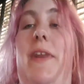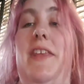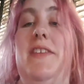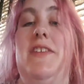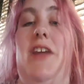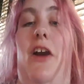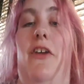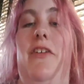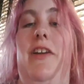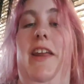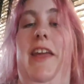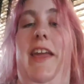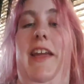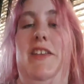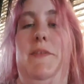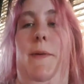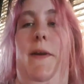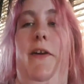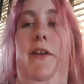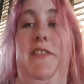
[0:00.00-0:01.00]
but it's
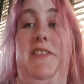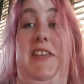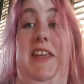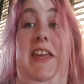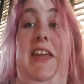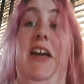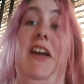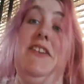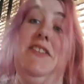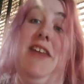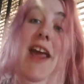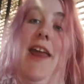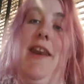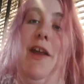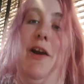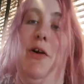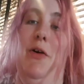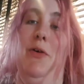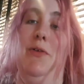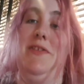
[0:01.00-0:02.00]
currently experiencing
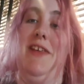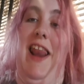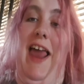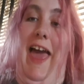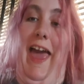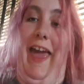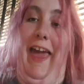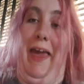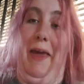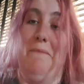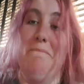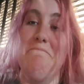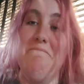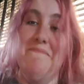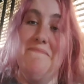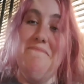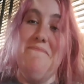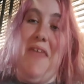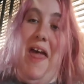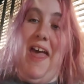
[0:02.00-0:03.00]
technical delay.
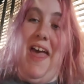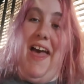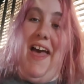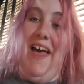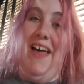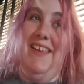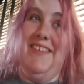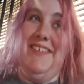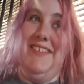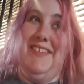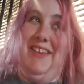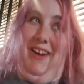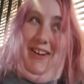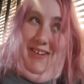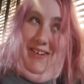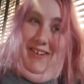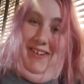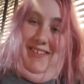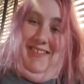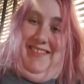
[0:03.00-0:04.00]
So
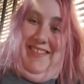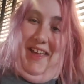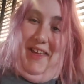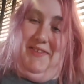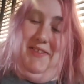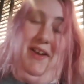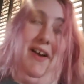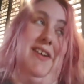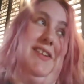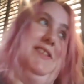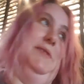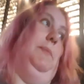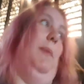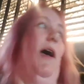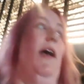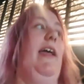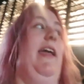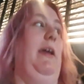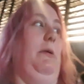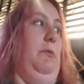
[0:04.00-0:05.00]
that sucks,
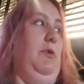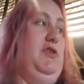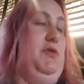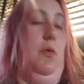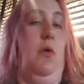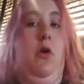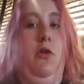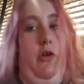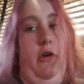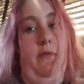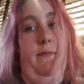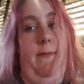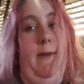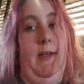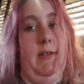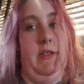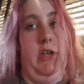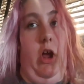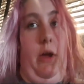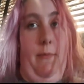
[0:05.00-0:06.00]
but it was walk on
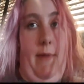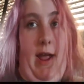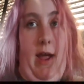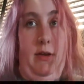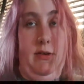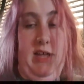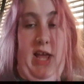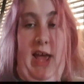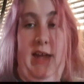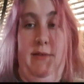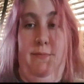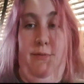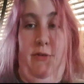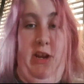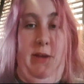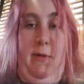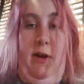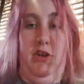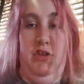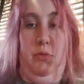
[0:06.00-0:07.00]
first time round and
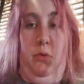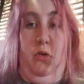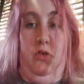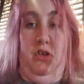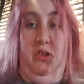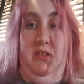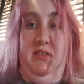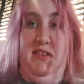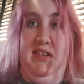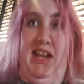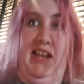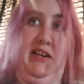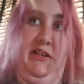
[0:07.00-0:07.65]
pretty much walk on the